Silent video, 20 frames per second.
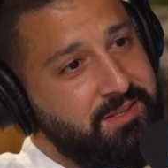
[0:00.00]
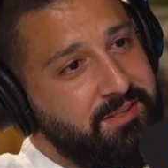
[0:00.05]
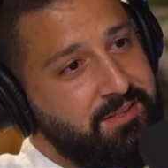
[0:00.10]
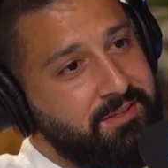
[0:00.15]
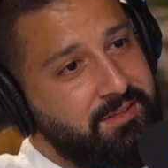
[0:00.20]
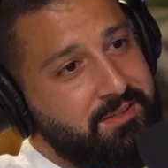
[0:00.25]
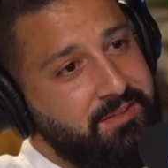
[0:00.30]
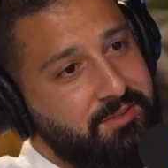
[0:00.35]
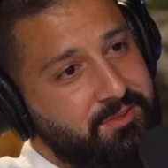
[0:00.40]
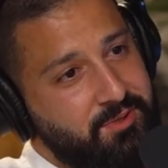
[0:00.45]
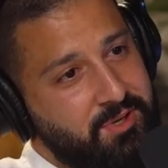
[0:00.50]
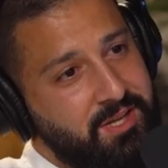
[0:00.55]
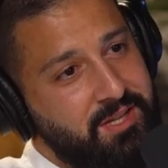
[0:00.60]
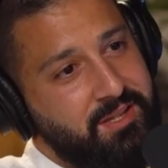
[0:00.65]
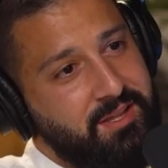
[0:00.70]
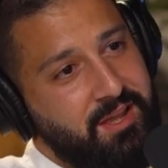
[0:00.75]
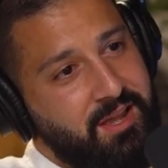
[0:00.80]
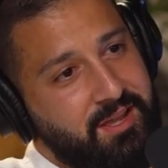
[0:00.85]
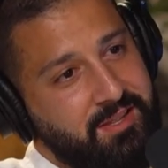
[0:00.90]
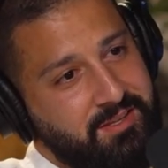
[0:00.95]
that? Yeah.
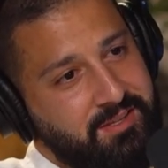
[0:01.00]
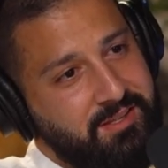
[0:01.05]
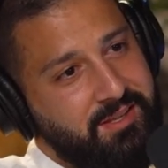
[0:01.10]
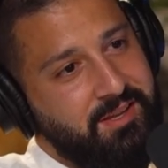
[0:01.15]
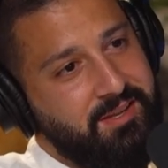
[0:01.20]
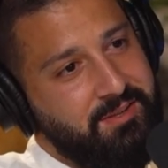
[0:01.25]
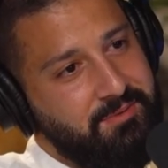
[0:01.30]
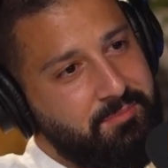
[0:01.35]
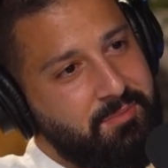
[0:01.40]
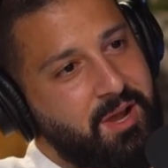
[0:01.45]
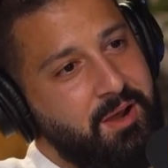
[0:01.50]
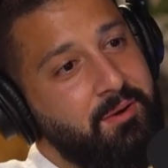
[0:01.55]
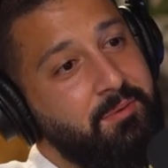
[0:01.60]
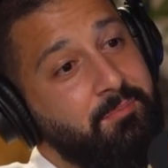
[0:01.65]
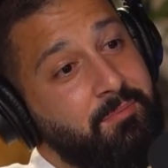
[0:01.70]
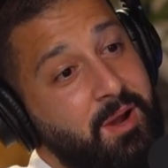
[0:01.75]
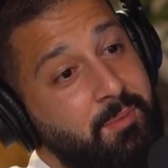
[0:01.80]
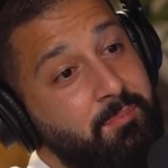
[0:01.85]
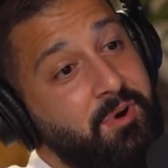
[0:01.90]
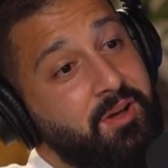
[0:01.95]
Right.
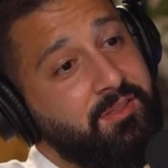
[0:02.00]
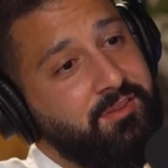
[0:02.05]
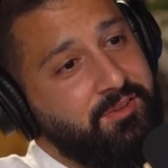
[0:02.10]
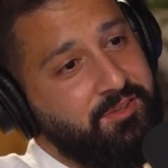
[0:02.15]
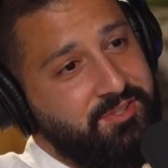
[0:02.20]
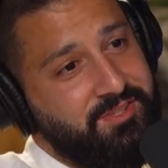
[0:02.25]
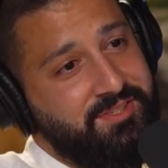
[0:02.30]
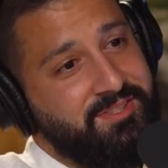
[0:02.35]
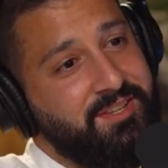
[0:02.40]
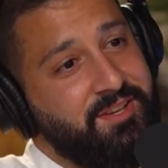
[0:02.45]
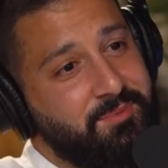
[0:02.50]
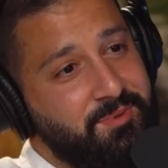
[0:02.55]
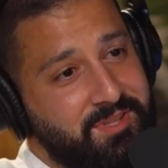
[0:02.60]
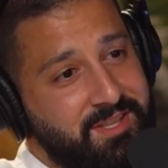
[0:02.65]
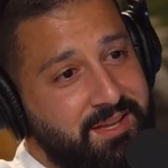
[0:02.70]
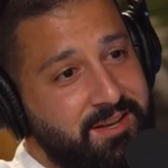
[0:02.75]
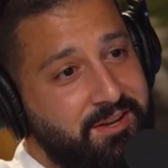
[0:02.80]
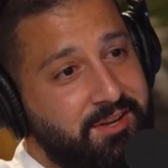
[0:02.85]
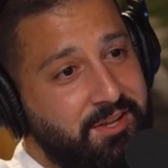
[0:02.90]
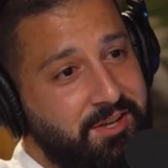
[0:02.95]
My mother used to tell
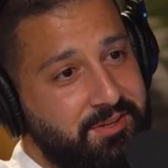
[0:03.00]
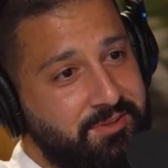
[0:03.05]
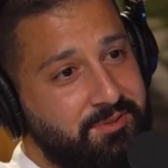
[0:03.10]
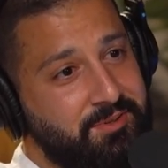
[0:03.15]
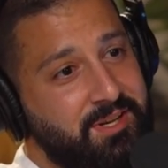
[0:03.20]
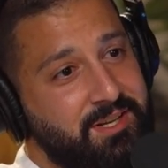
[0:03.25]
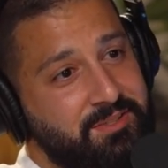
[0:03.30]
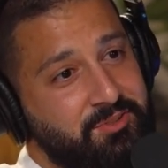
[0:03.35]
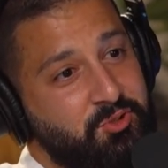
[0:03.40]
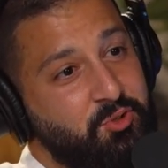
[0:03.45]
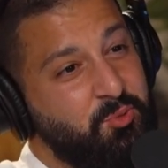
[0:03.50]
me that a lot, right?